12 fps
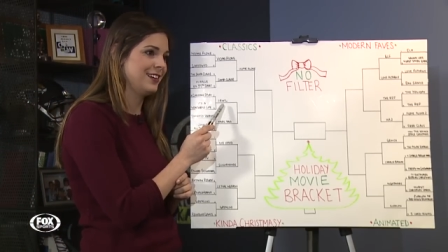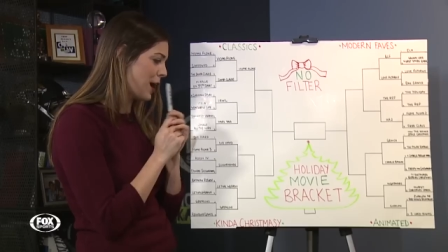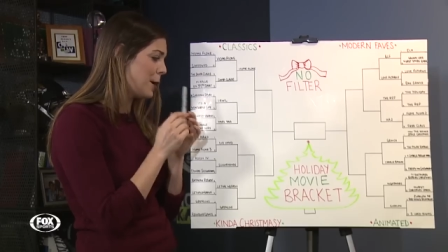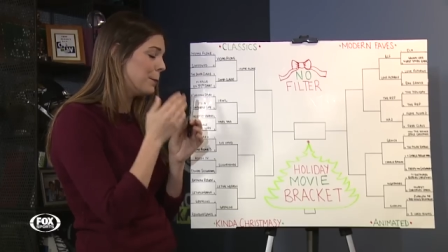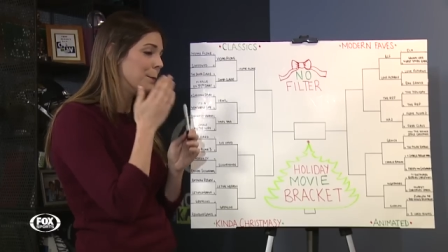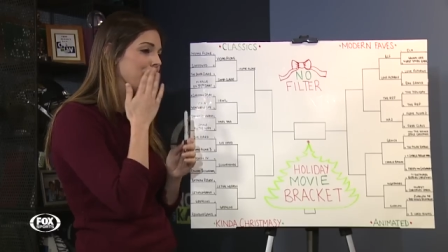
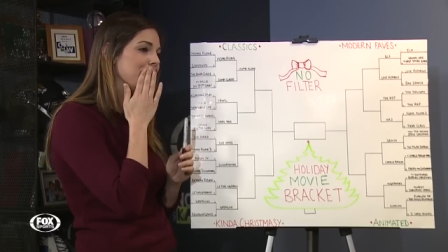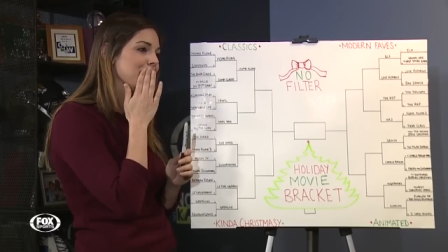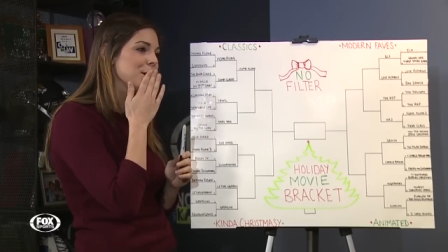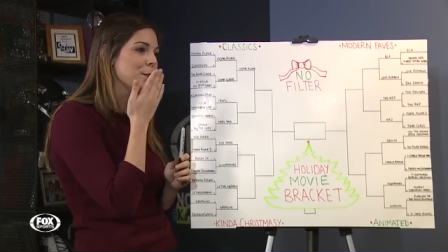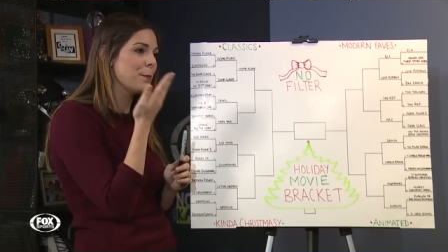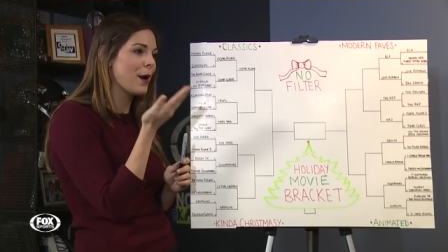I'm
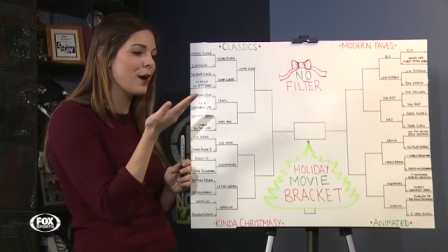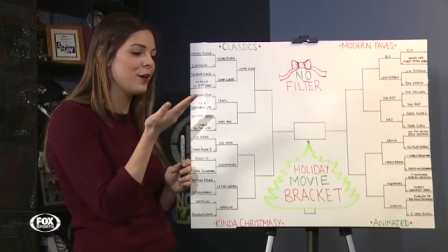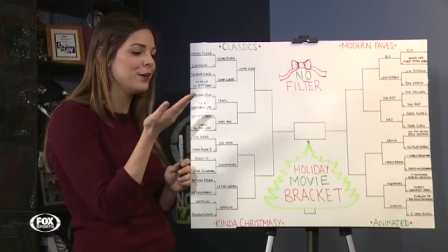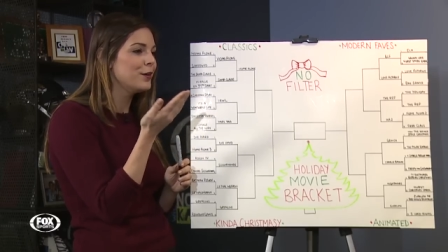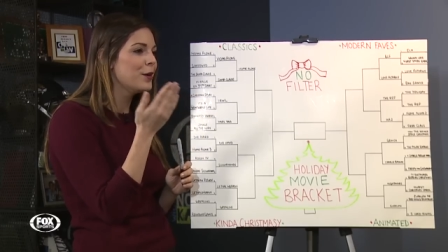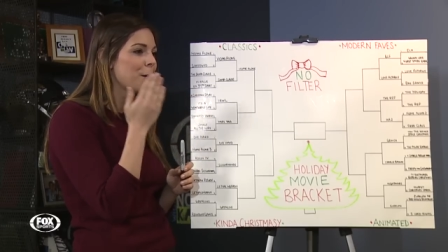bleeding,
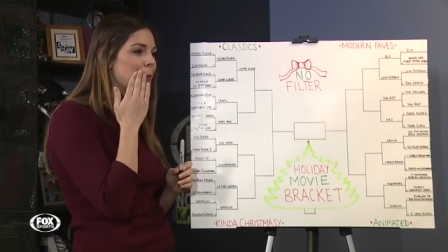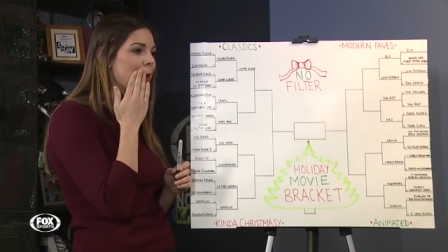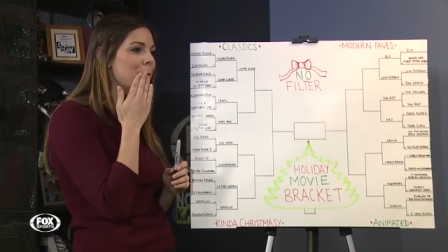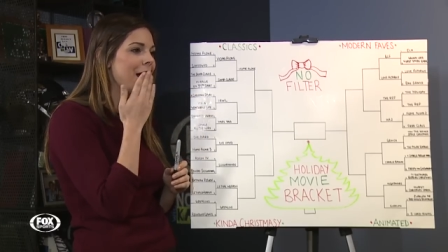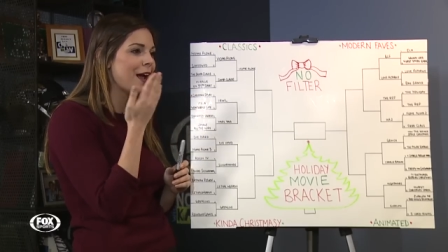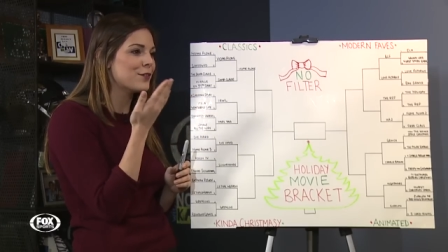Bert! My
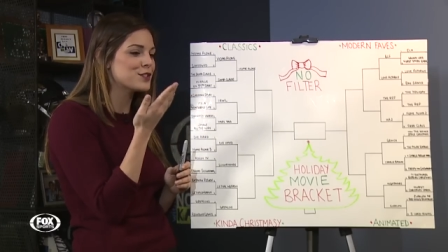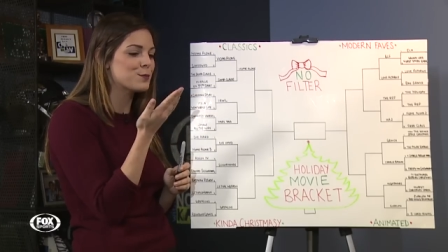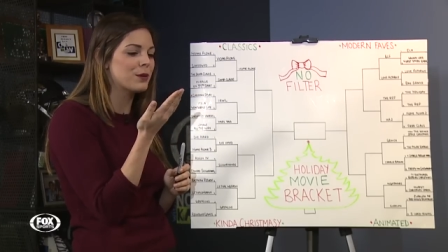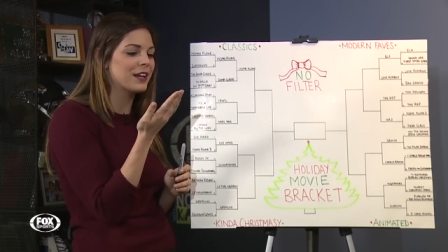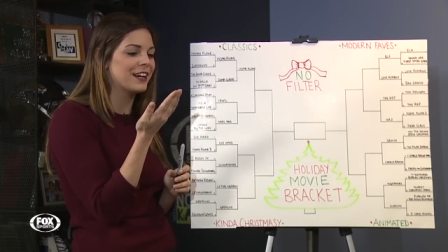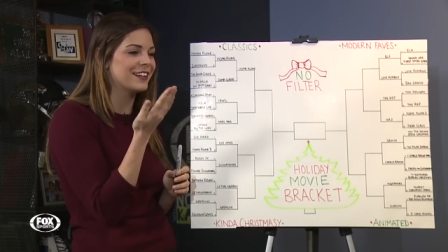mouth's
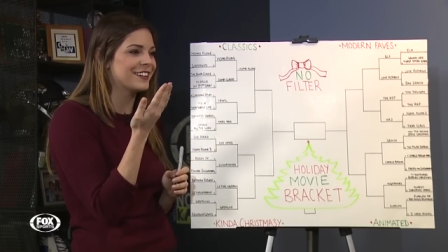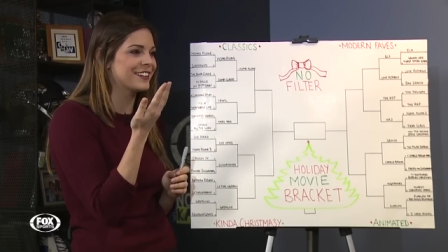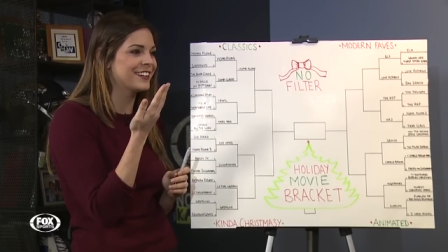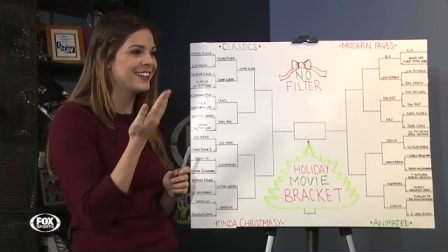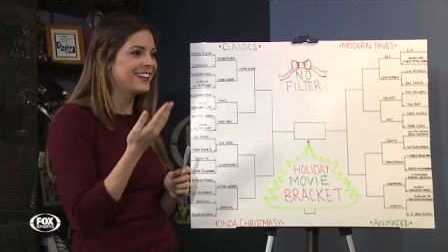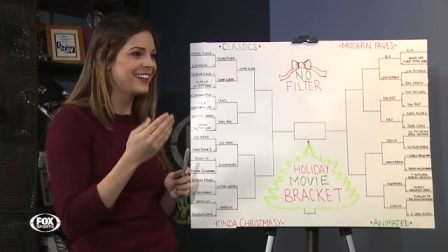
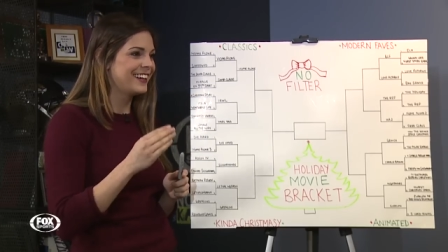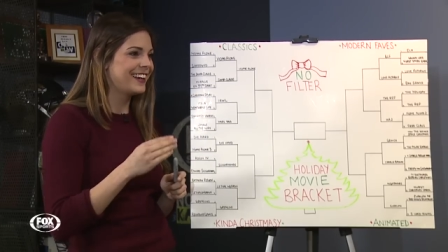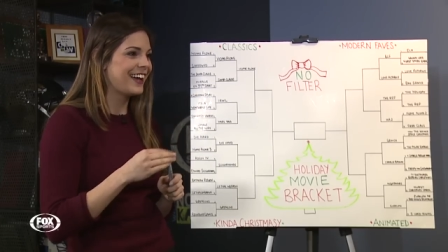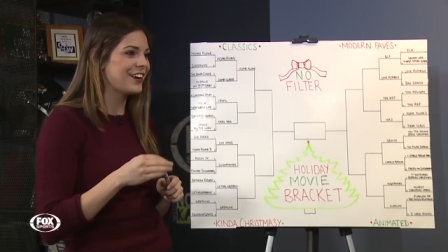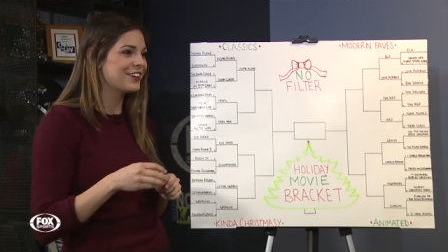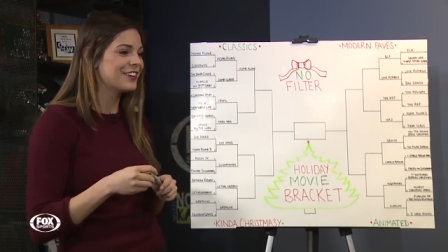bleeding!
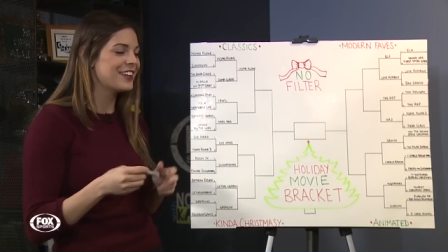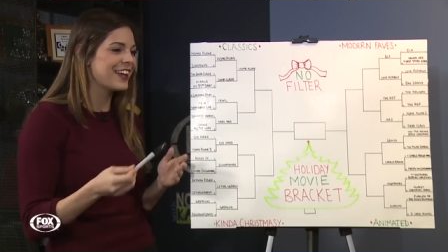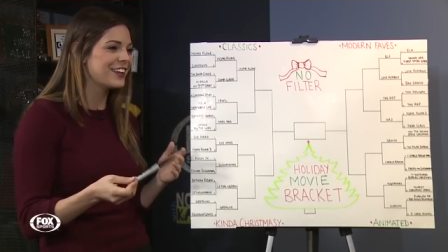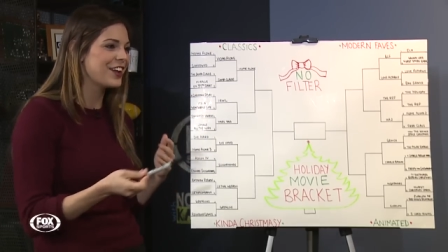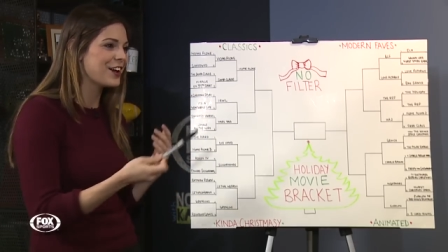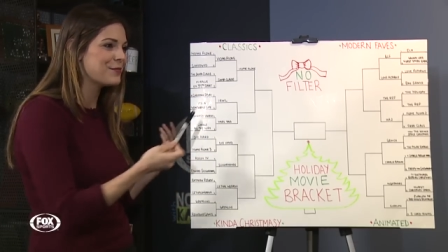How can
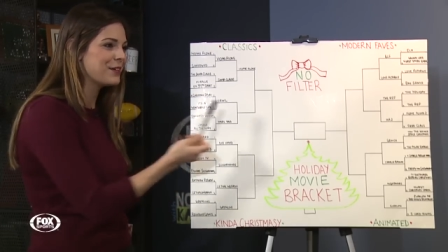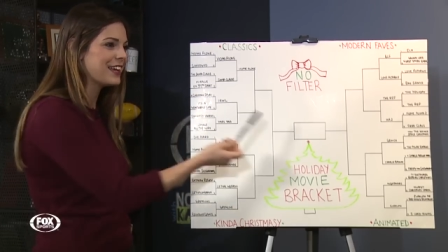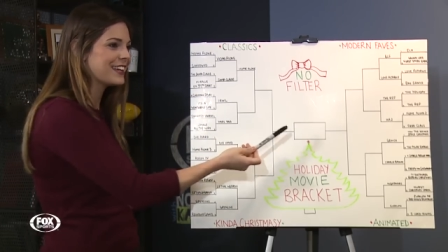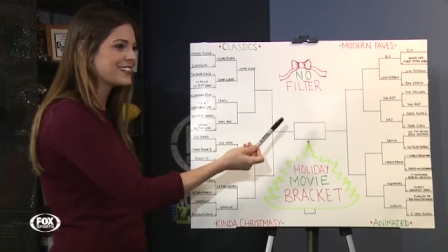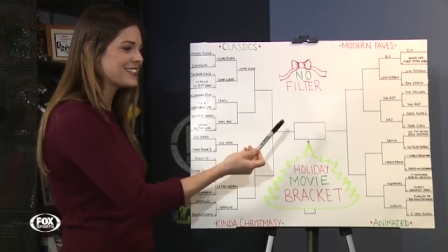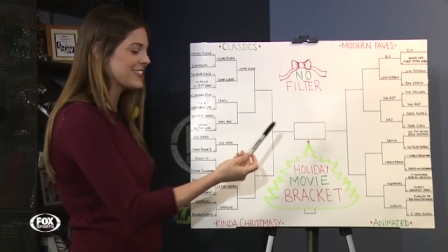that not
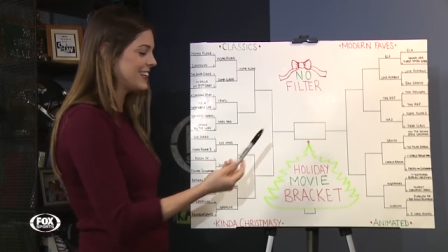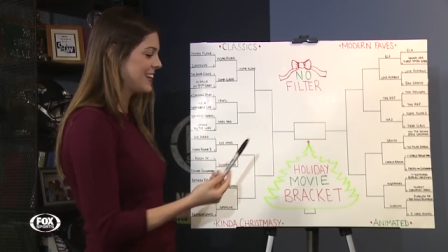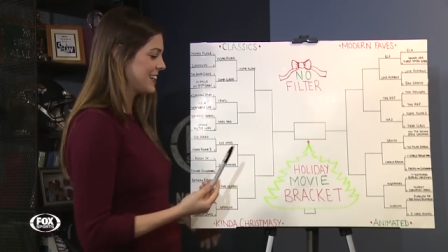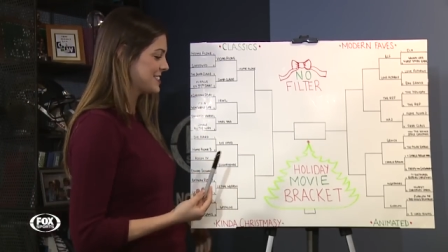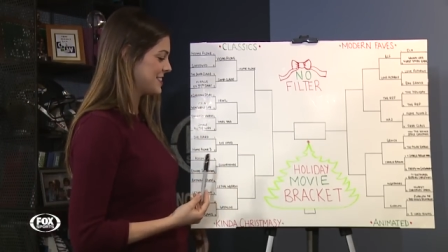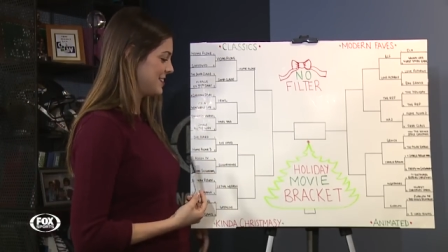make it to the
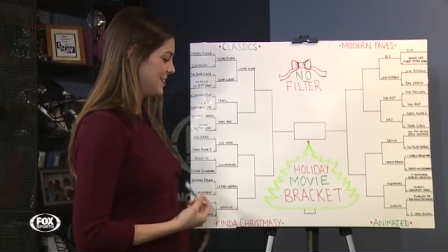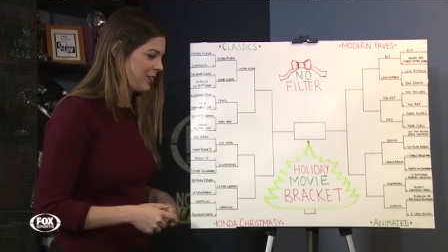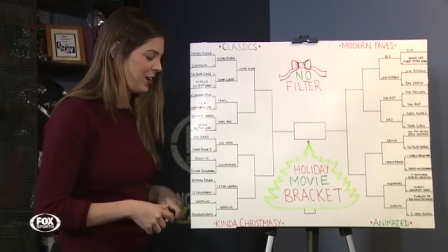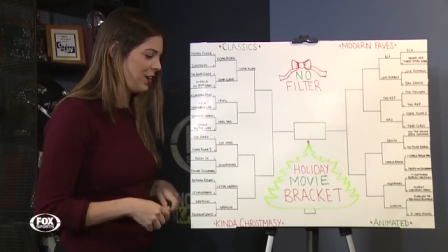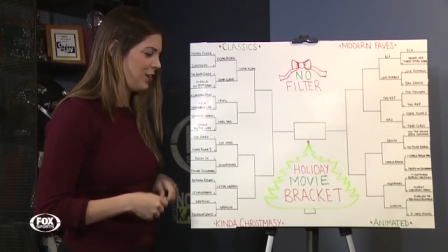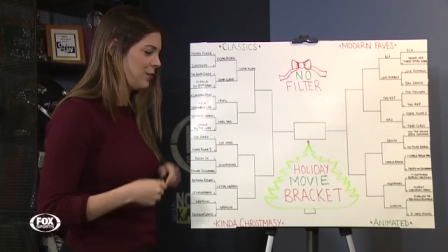next?
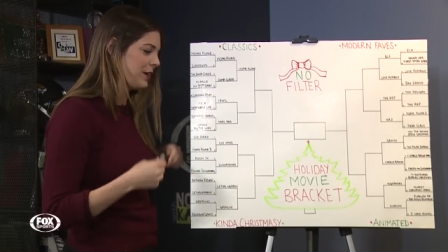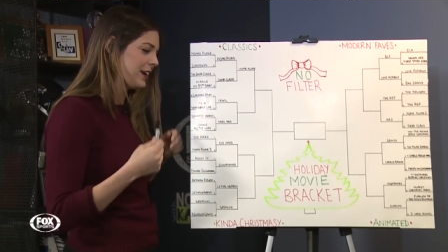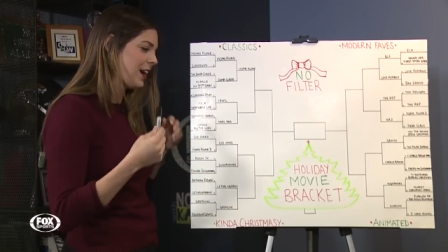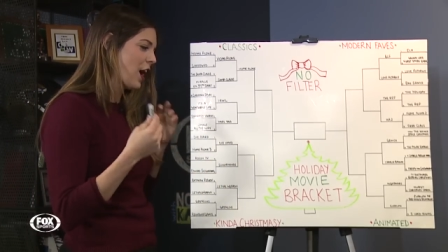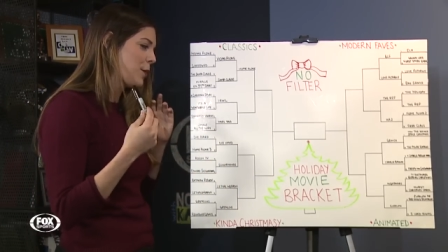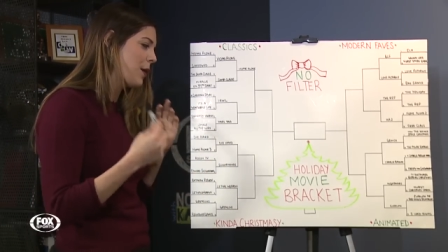Oh my
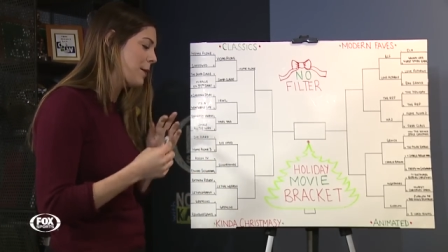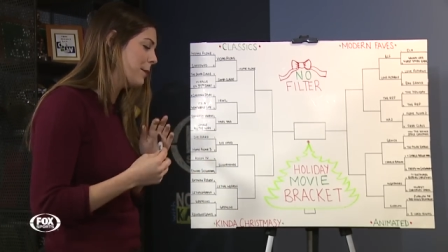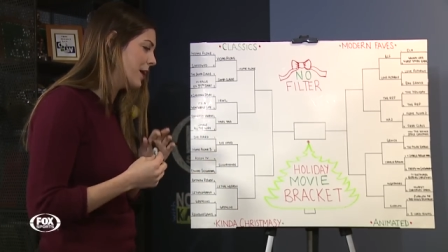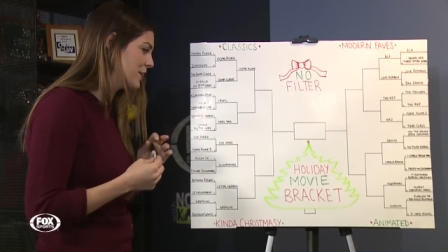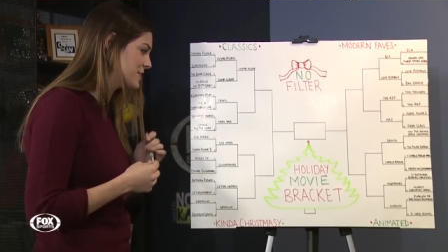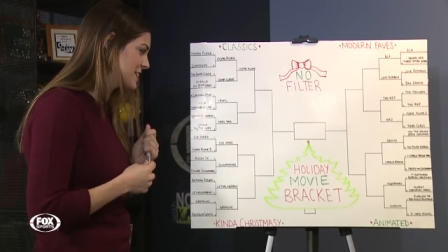God, my
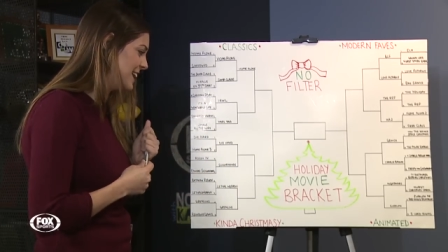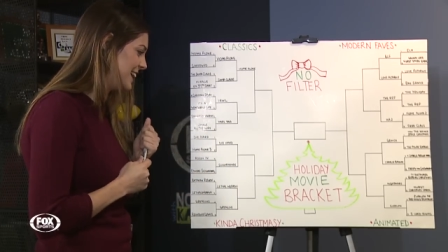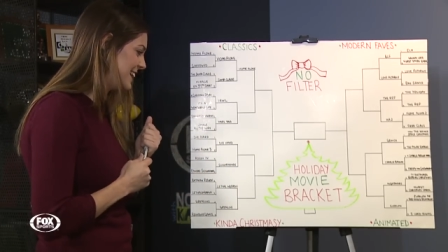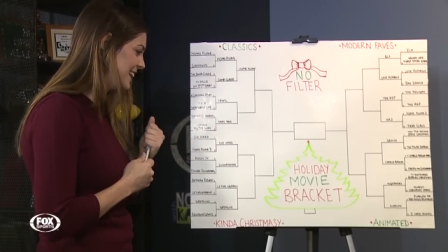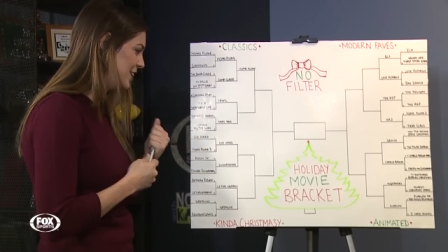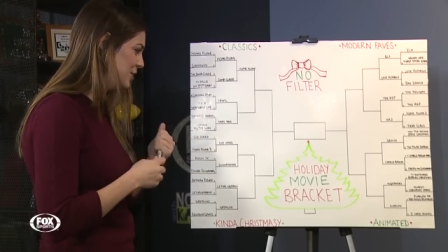mother's gonna
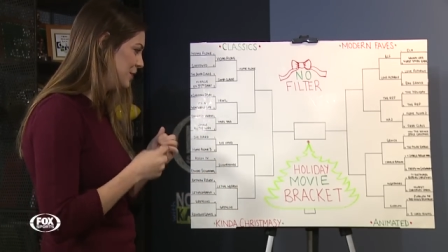kill